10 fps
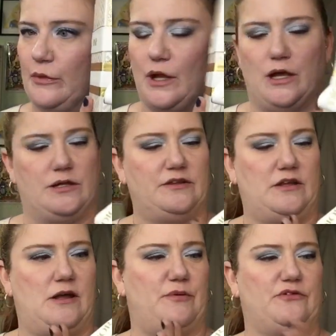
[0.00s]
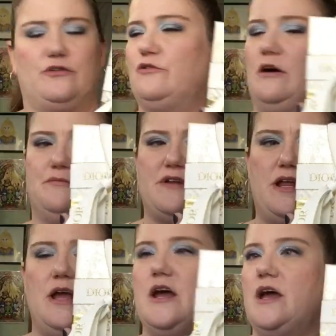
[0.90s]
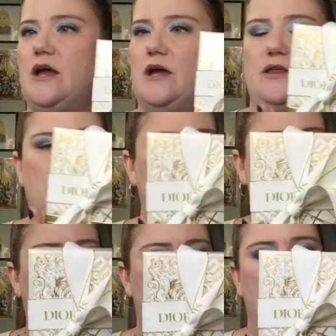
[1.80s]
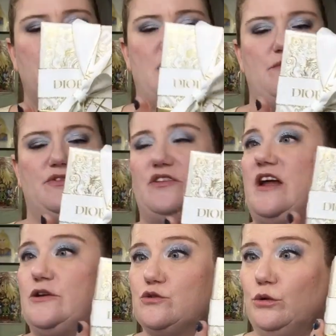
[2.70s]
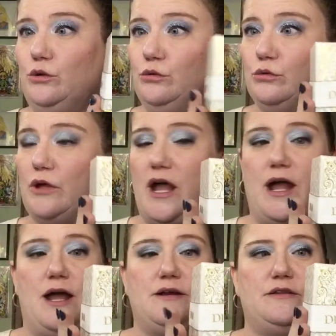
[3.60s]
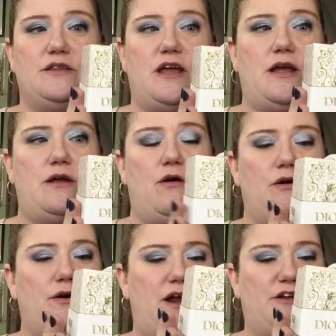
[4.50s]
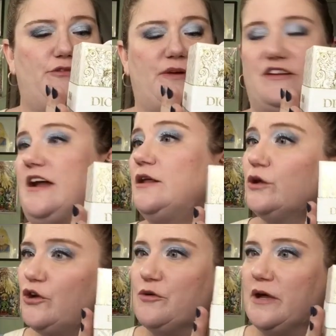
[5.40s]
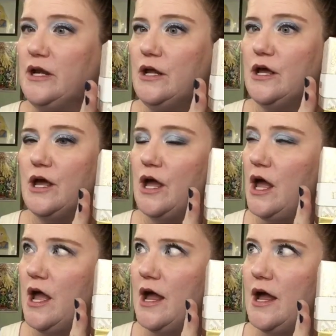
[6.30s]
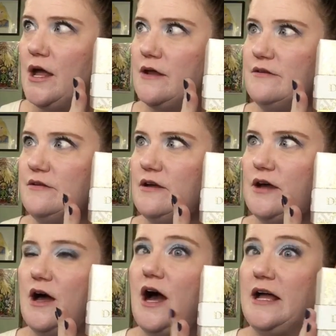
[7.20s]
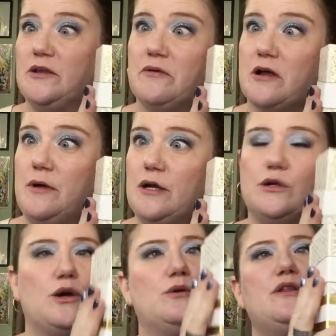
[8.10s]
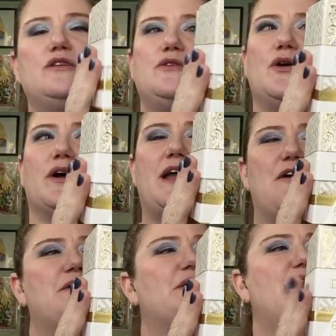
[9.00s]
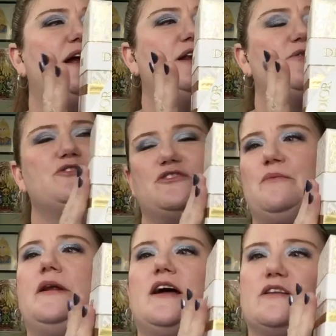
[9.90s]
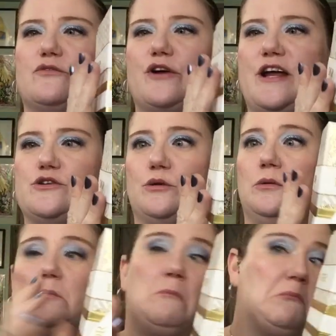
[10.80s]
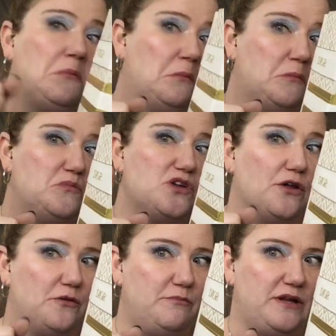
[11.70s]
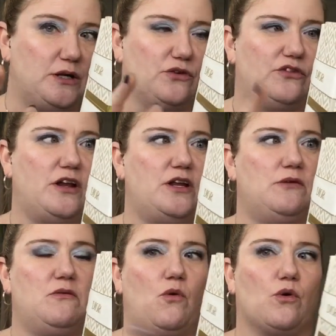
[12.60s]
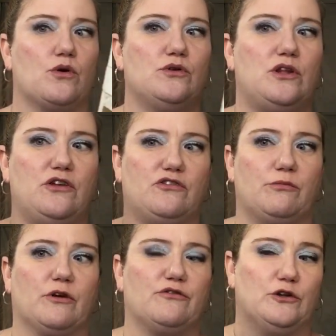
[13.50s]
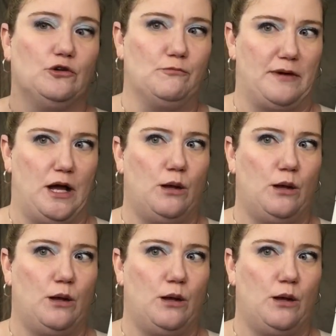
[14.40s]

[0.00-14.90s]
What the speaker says: and the person who helped me, their name was Angel, and they are a spectacular human, and highly recommend. Go to the Dior counter in Nordstrom and ask for Angel. Tell them Beaker sent you, or the Smurfaloompa.